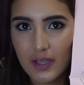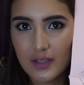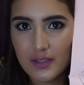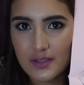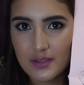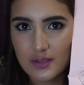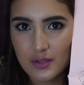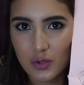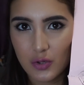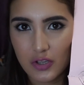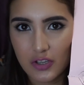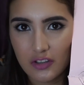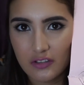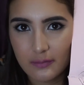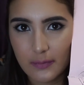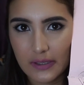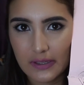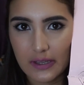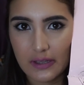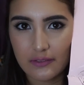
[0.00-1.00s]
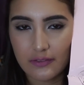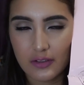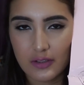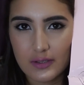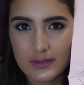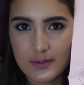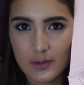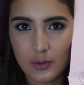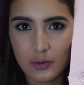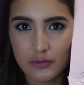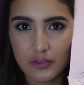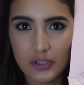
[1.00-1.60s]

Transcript: Story of my life for this whole